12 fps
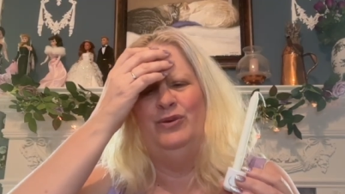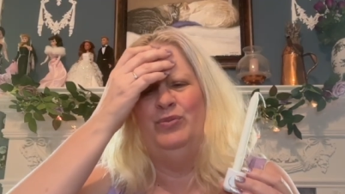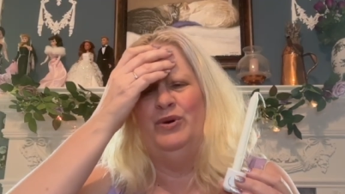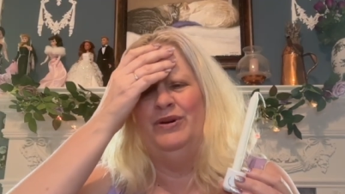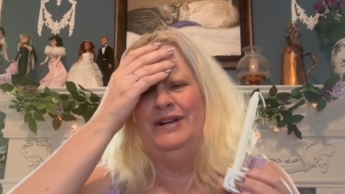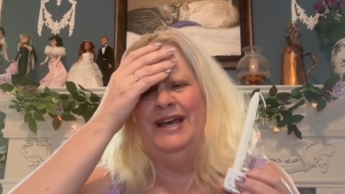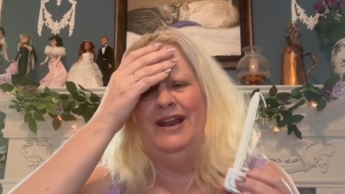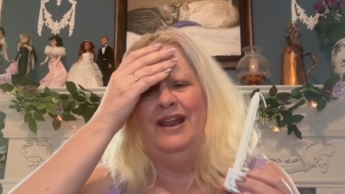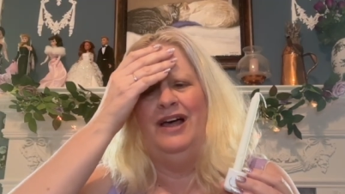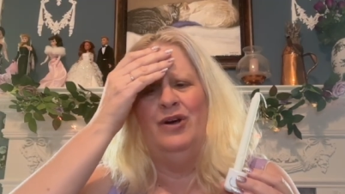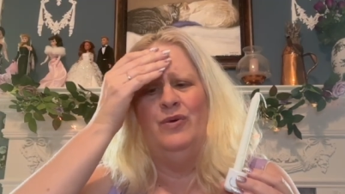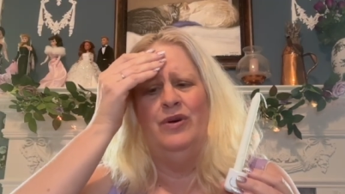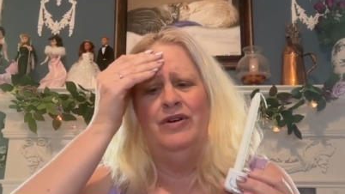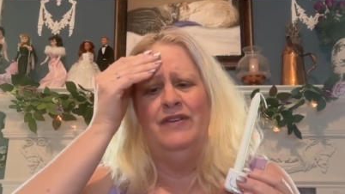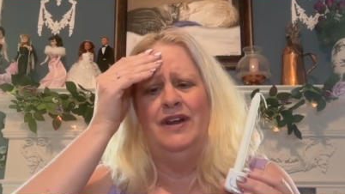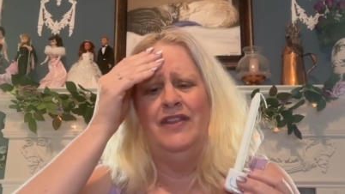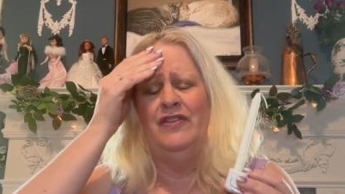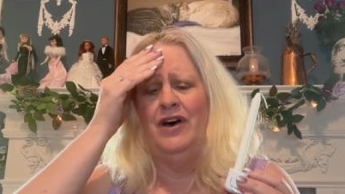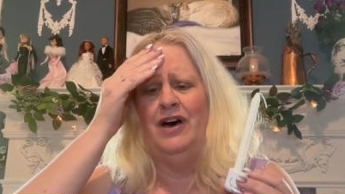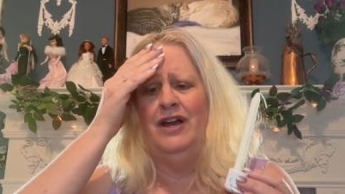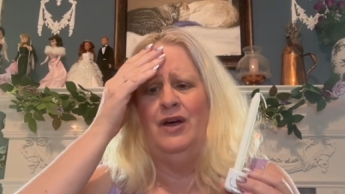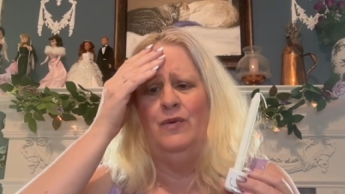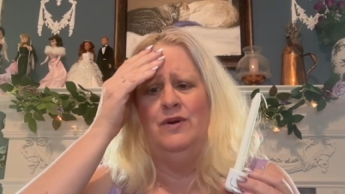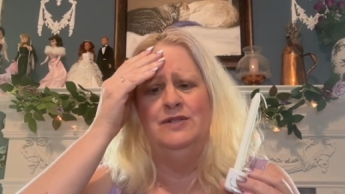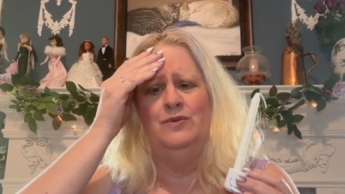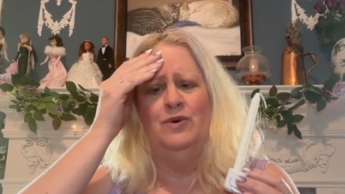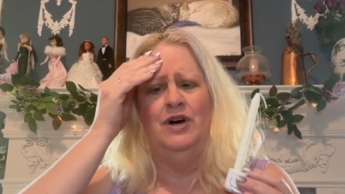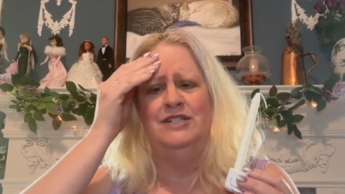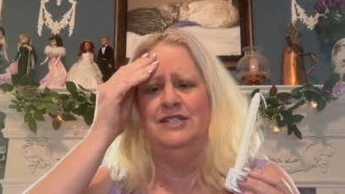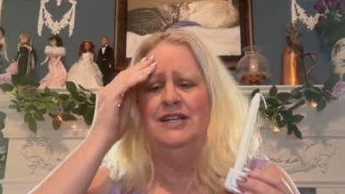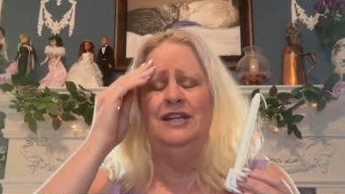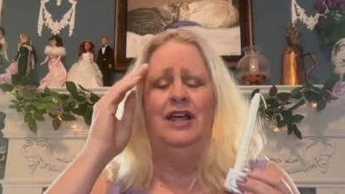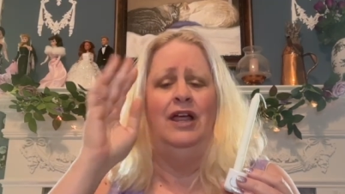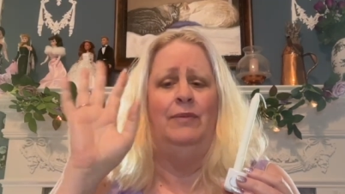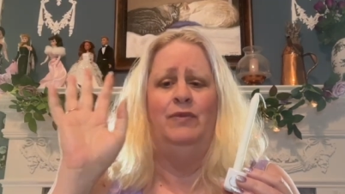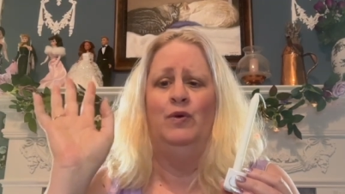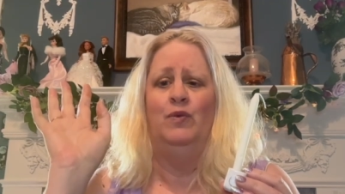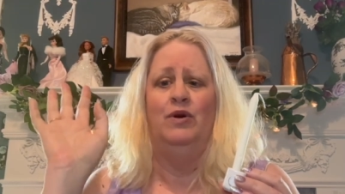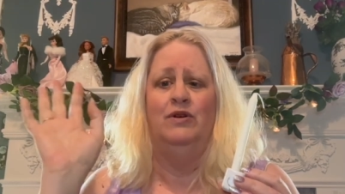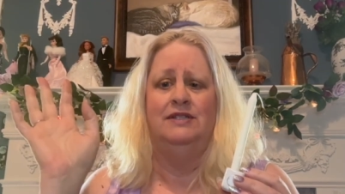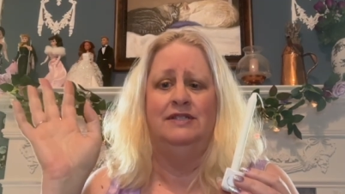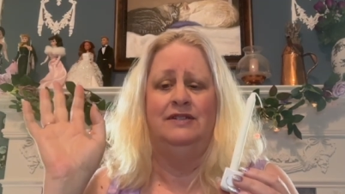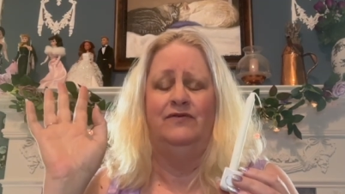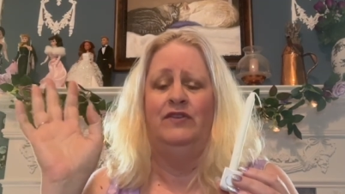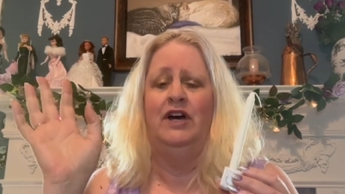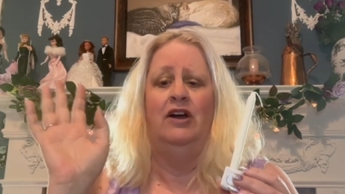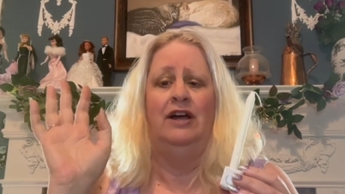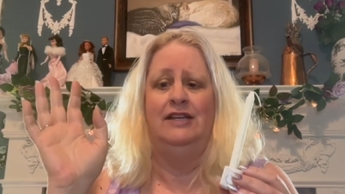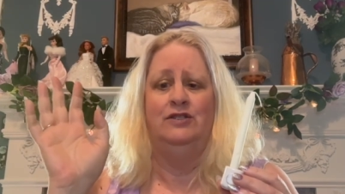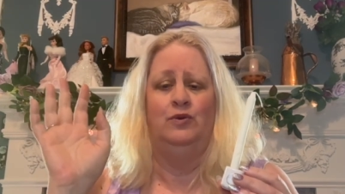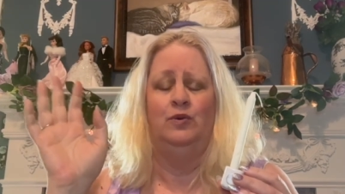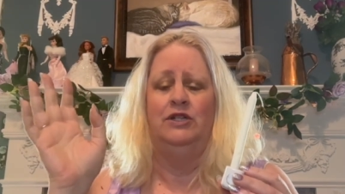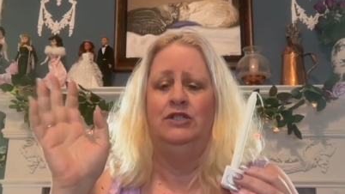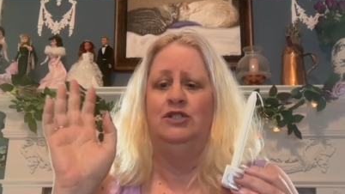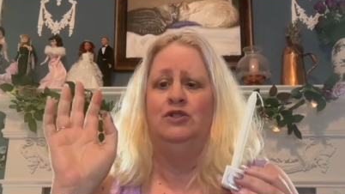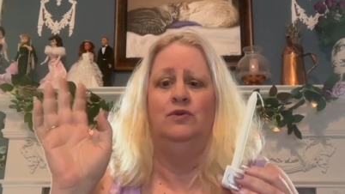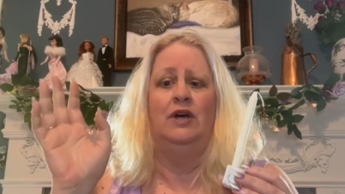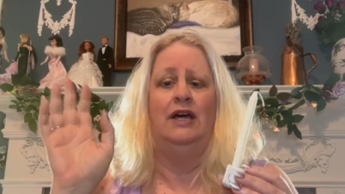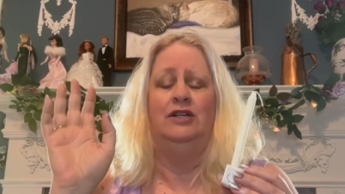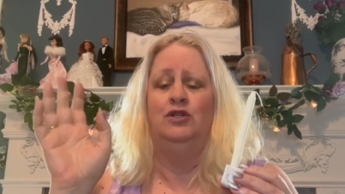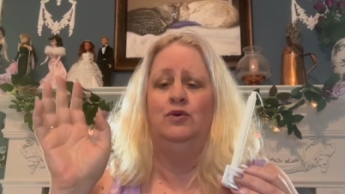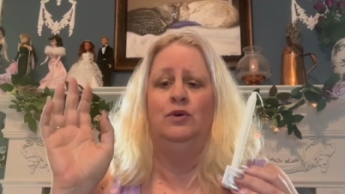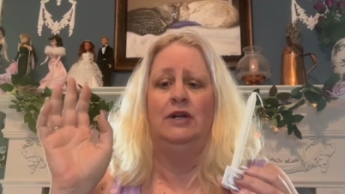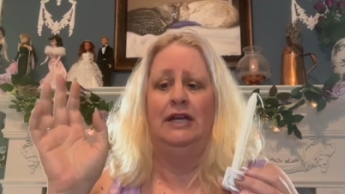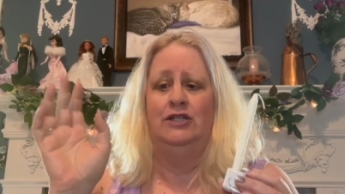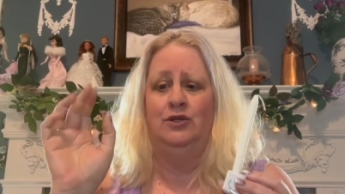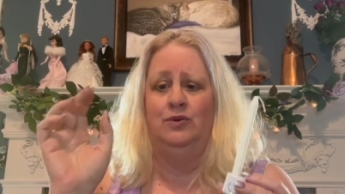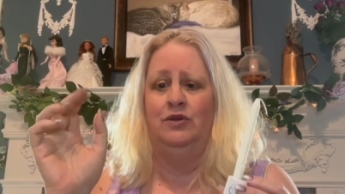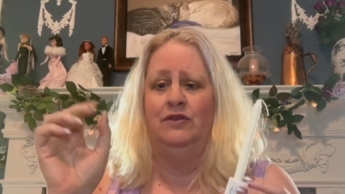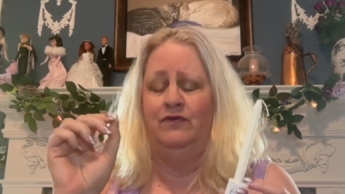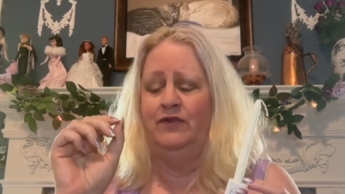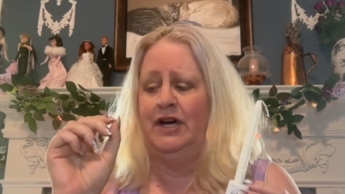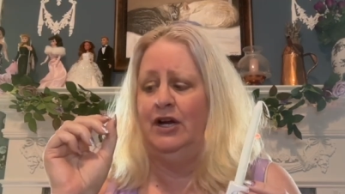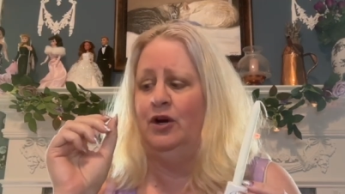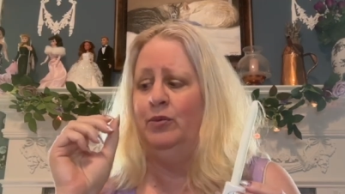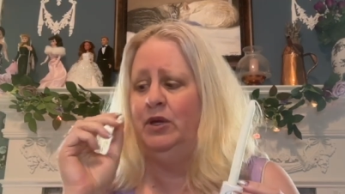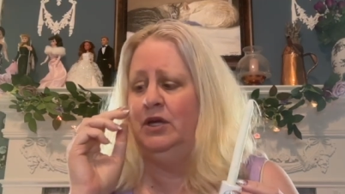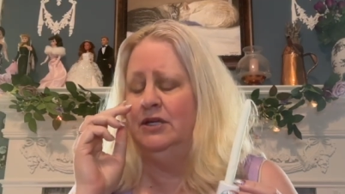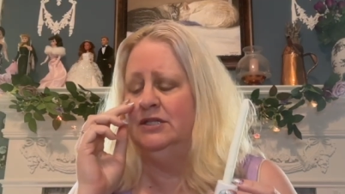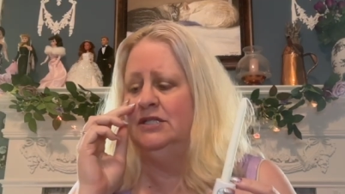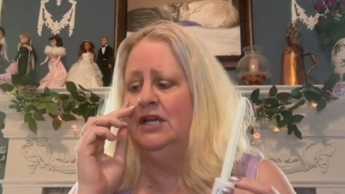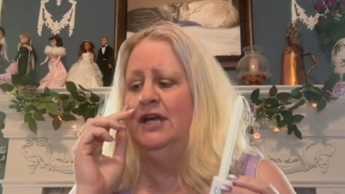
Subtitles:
burned down a lot quicker than I thought. I wasn't watching it, y'all. I'm the worst fire hazard witch. Do not do what I do with fire, because